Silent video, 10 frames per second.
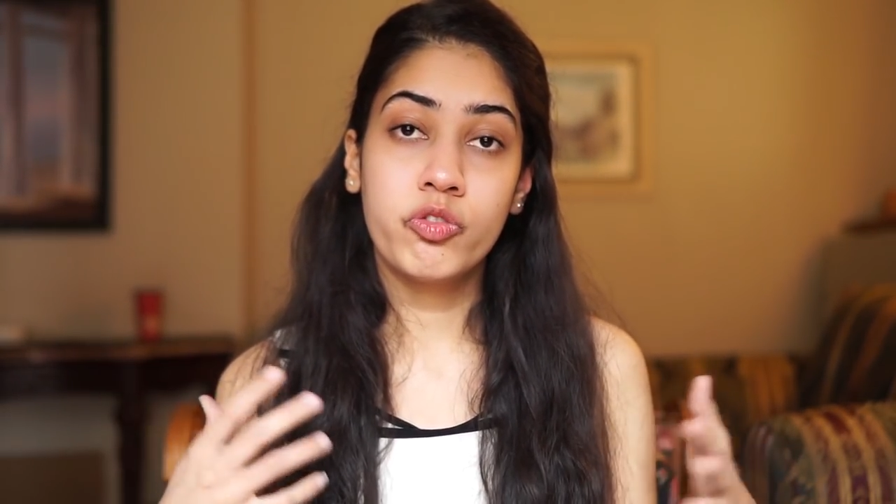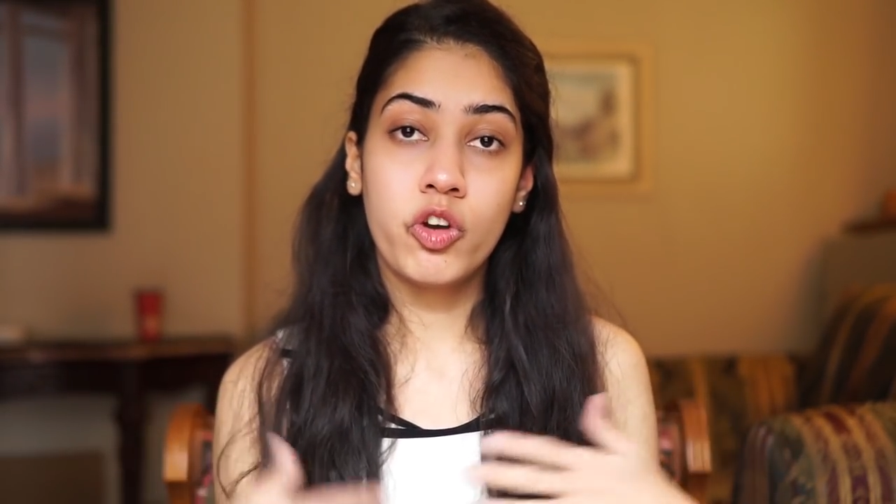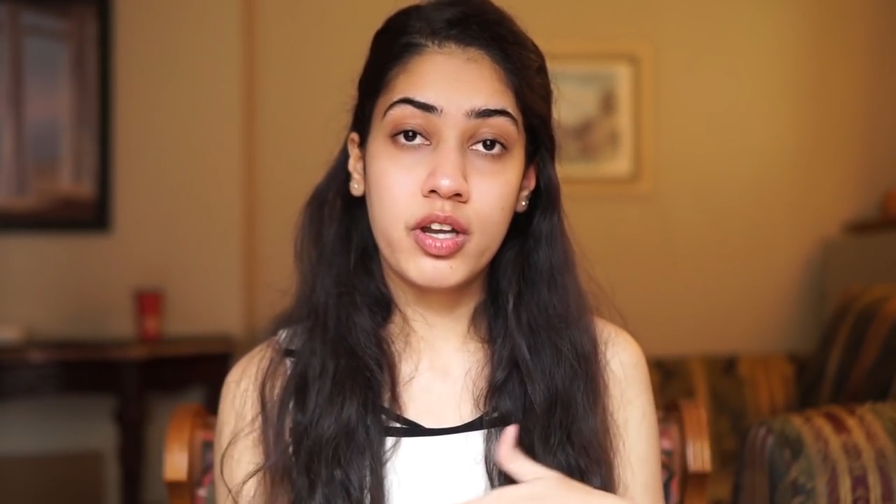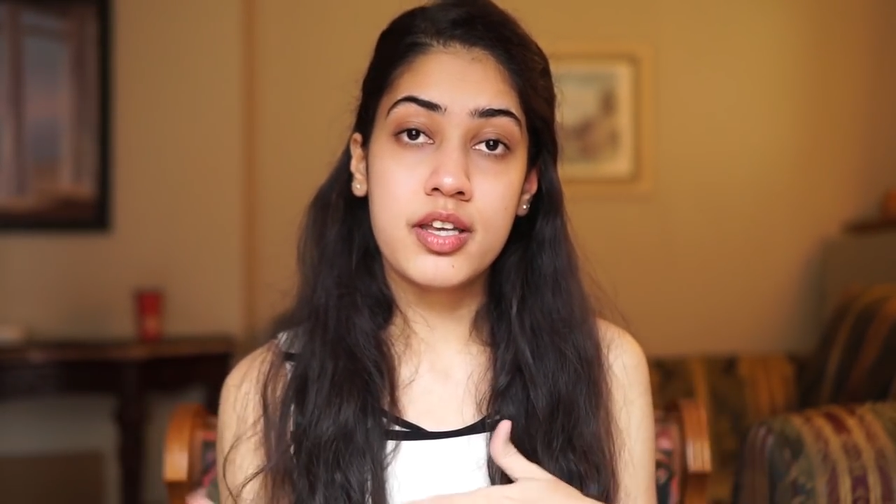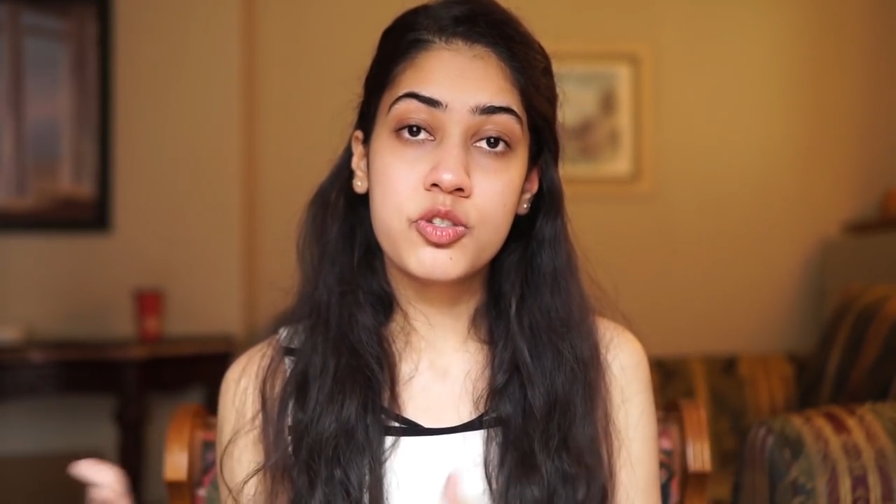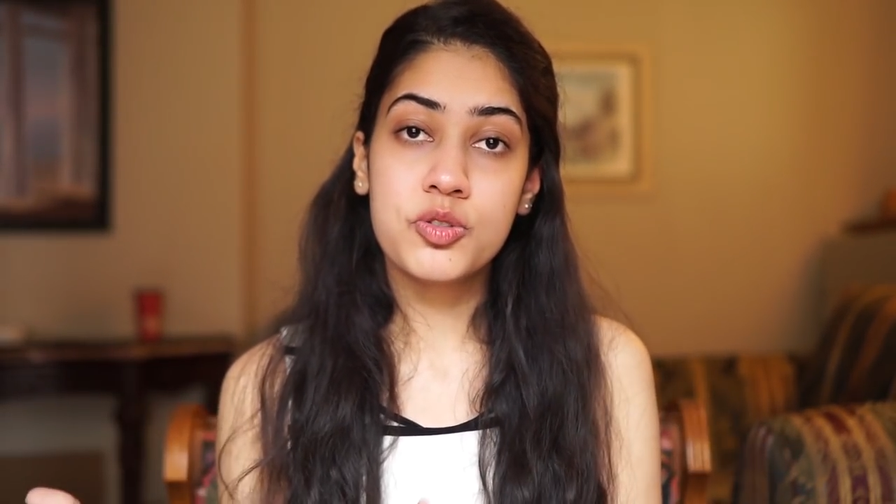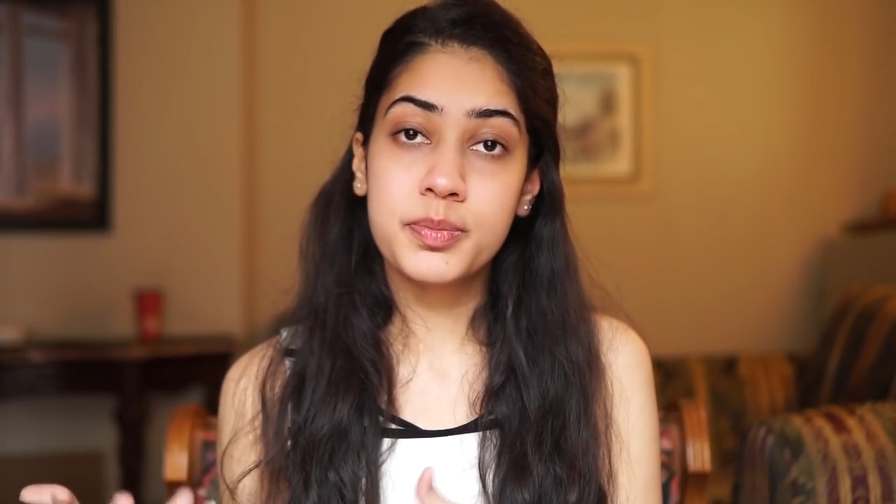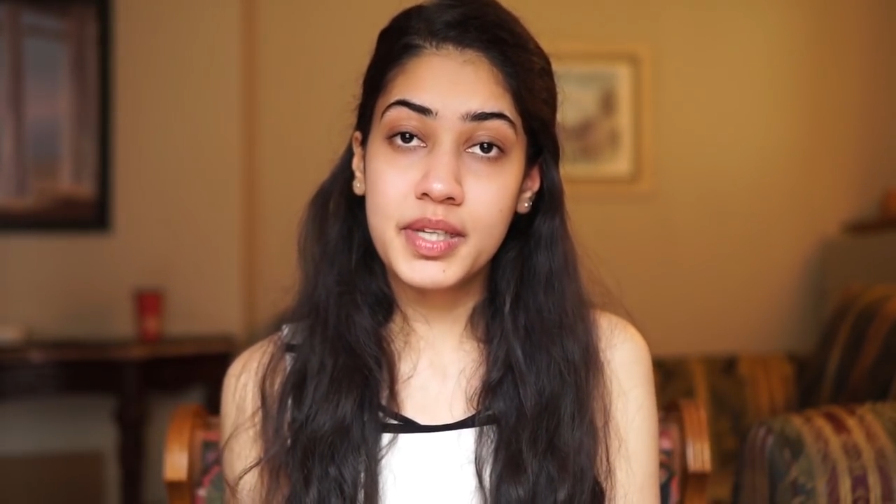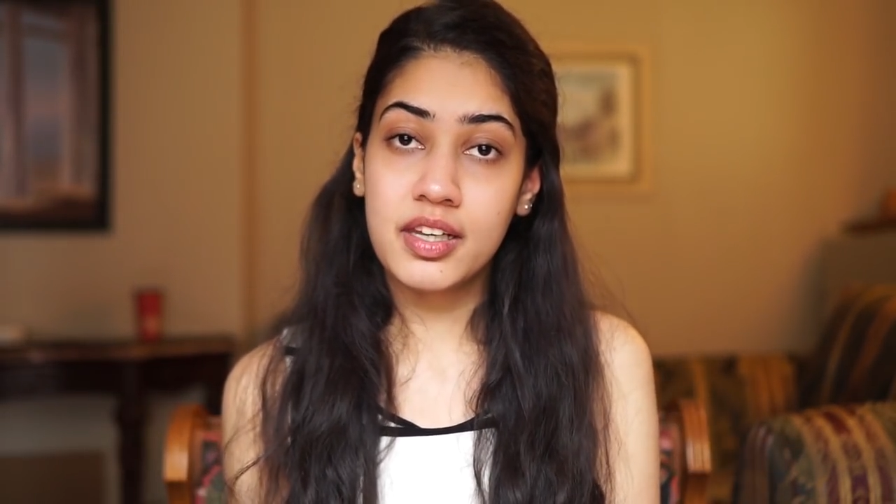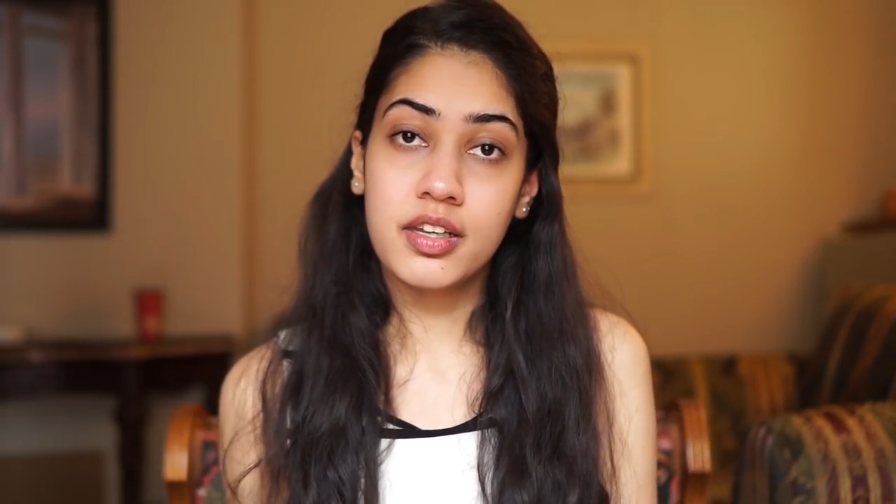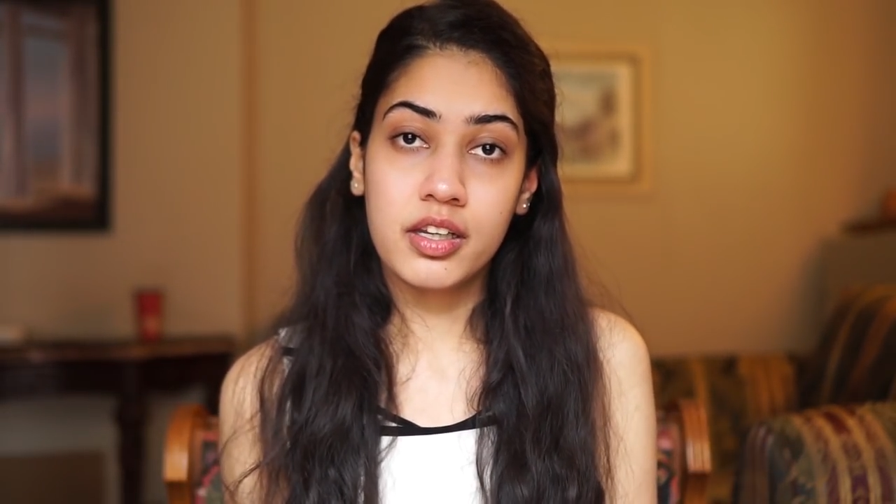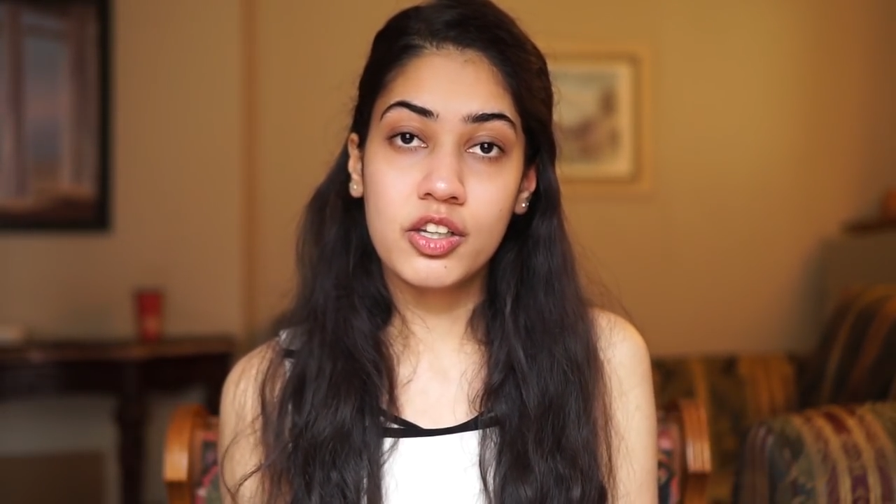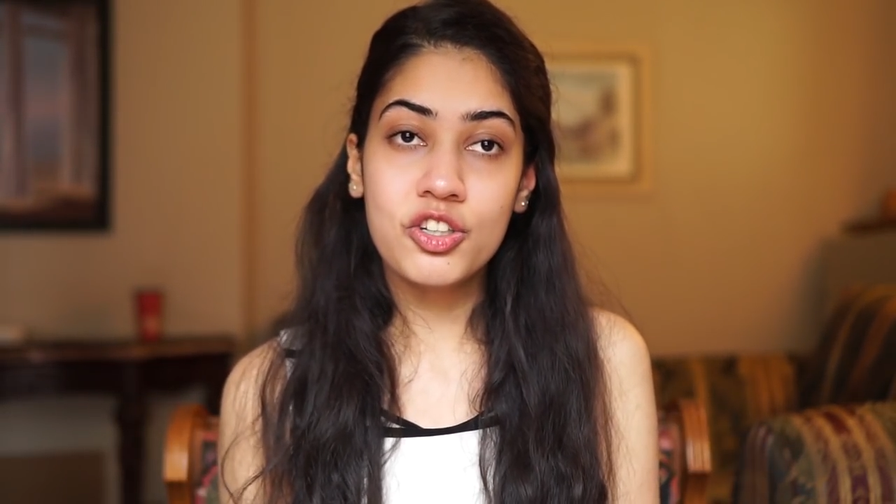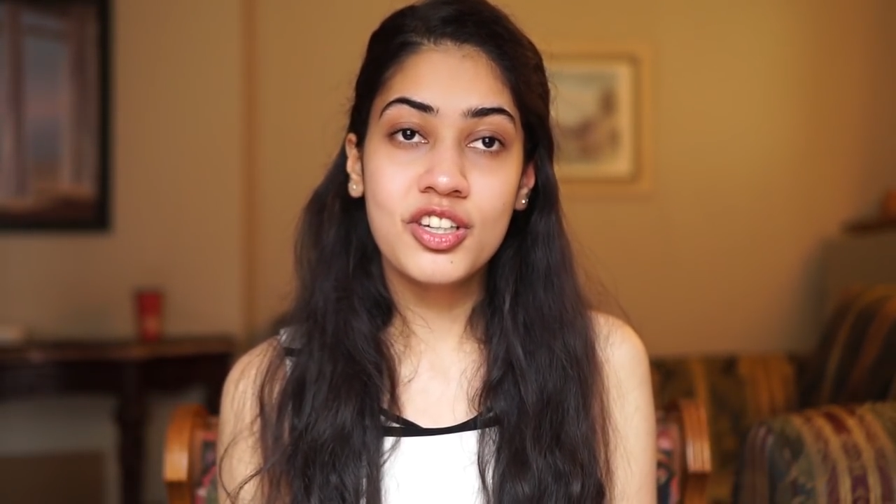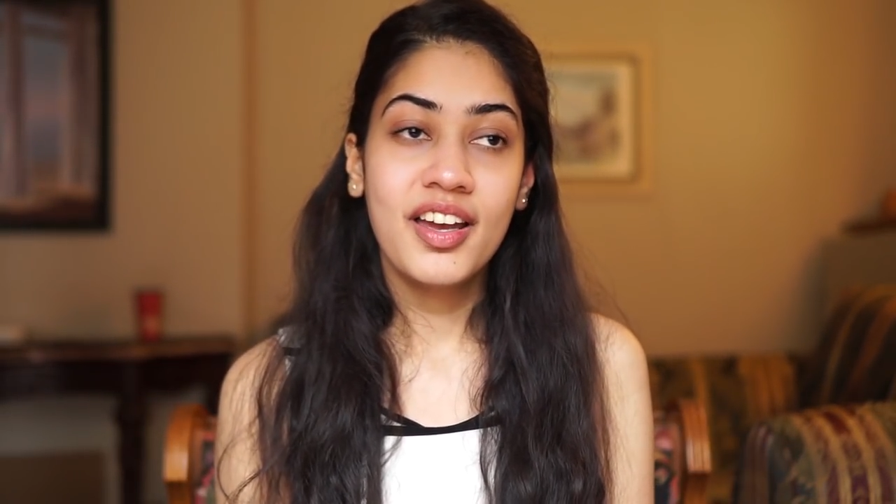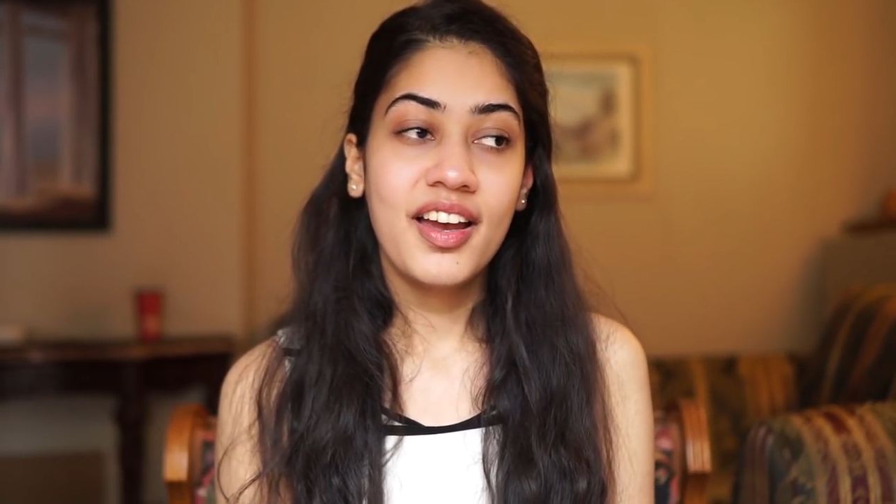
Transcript: for us to speak in English,